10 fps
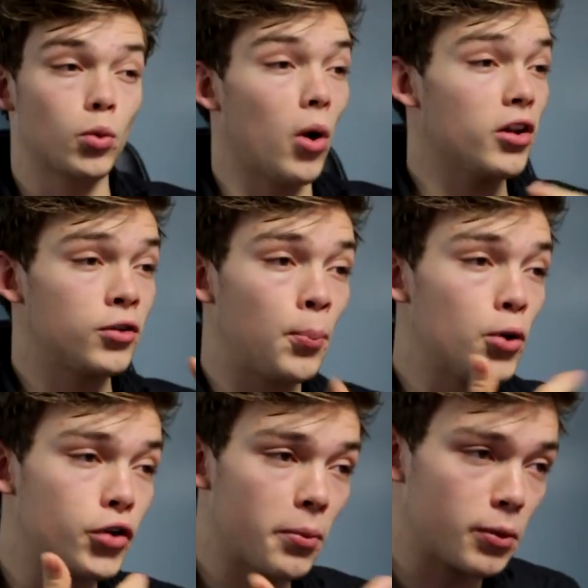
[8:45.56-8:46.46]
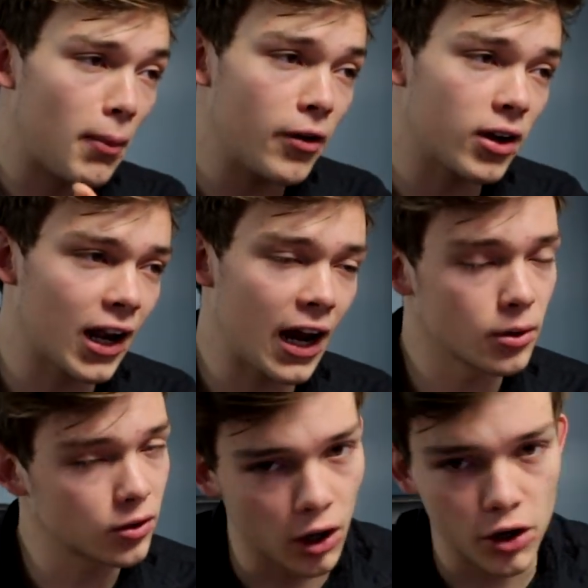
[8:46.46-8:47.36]
Squats, push-ups, mountain
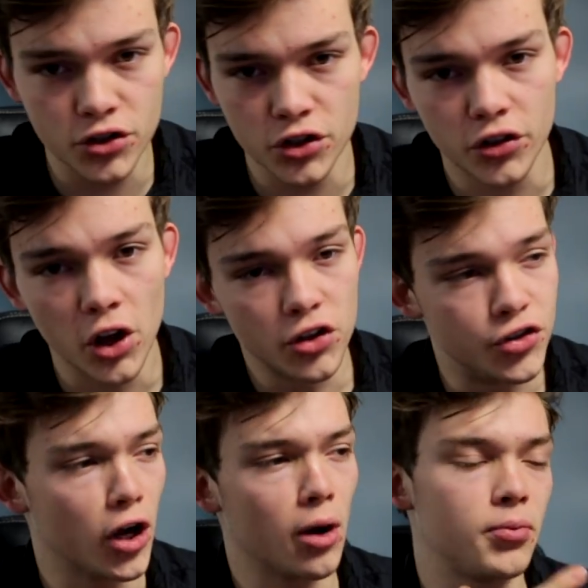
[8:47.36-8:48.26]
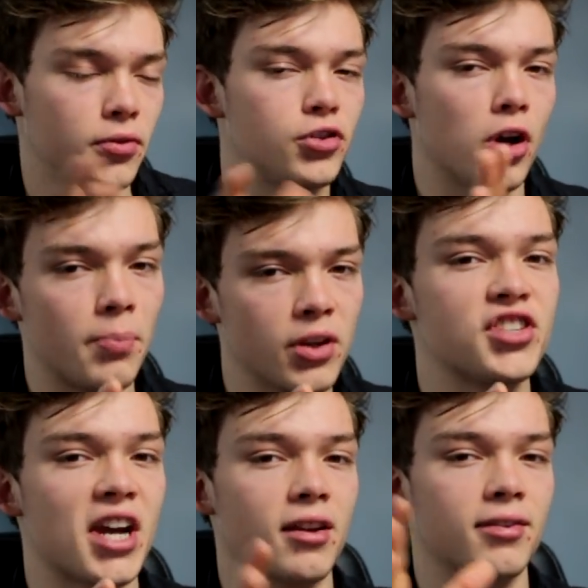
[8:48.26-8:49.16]
climbers, lunges, jumps, jumping
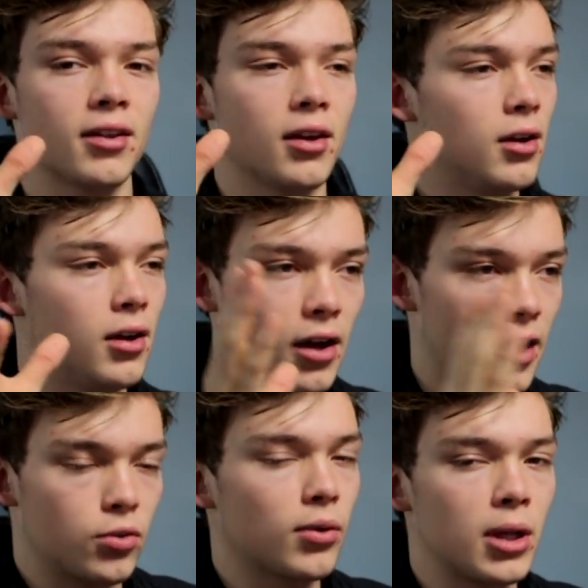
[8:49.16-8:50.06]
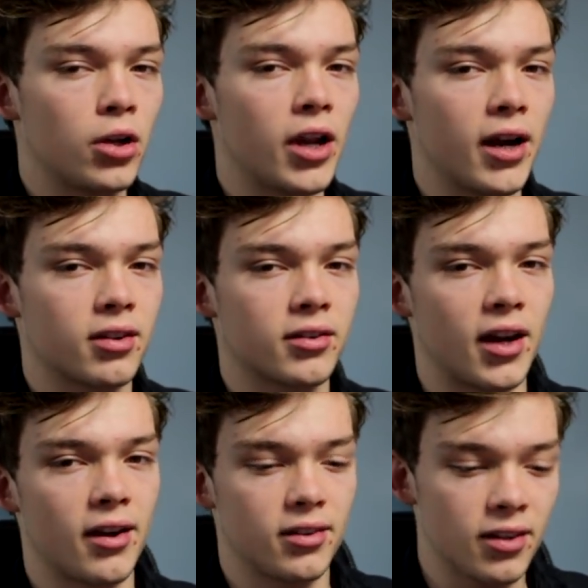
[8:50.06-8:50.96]
jacks, extremely good
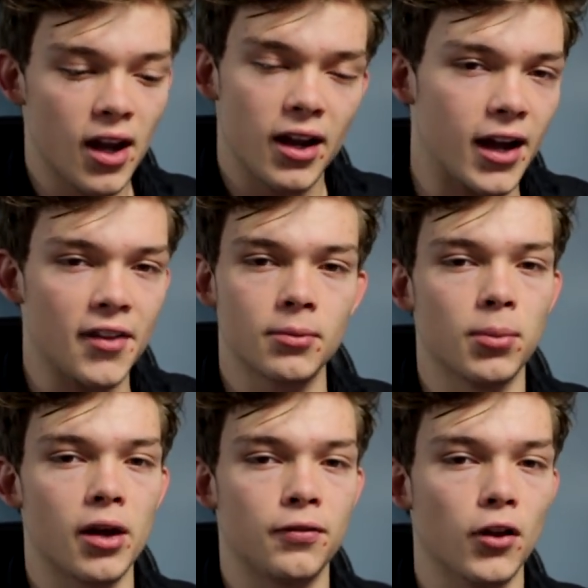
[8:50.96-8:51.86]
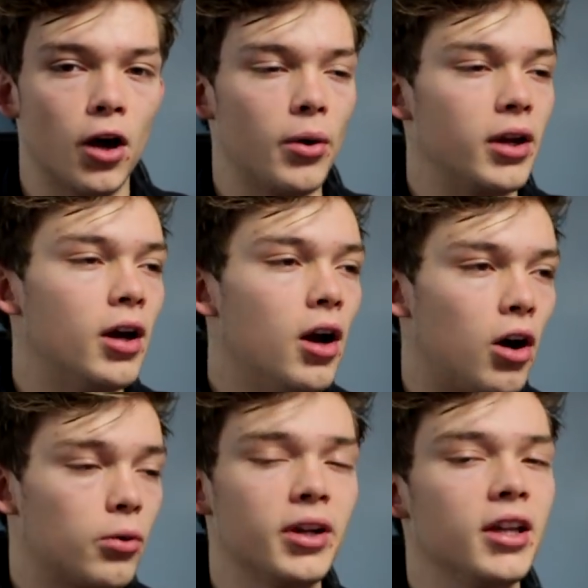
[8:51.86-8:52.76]
exercises, got the blood flowing,
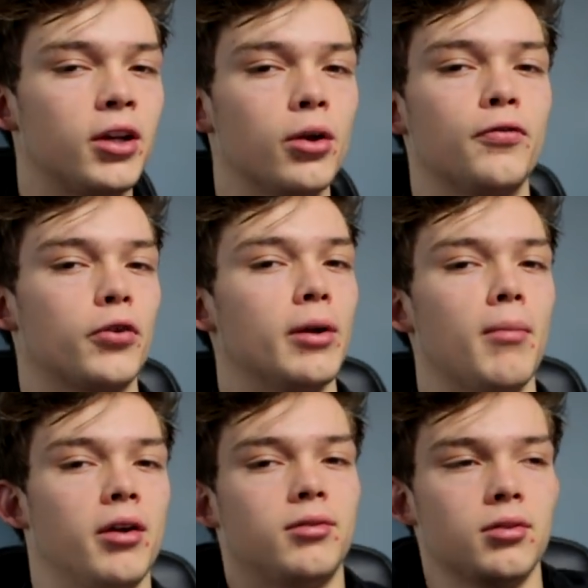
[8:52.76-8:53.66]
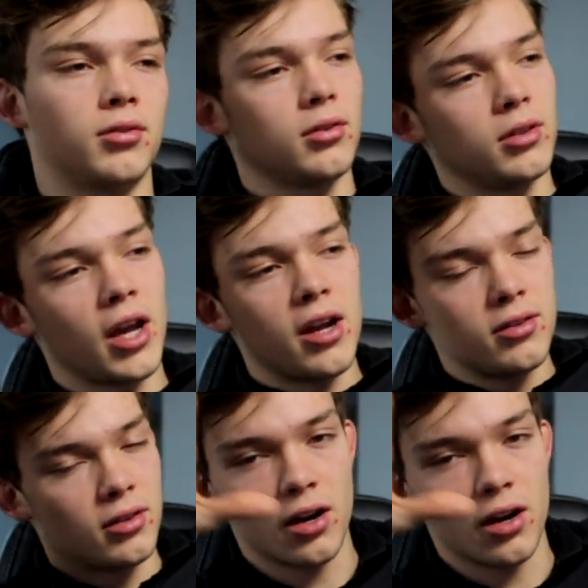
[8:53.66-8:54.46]
are really good for your muscles and gains and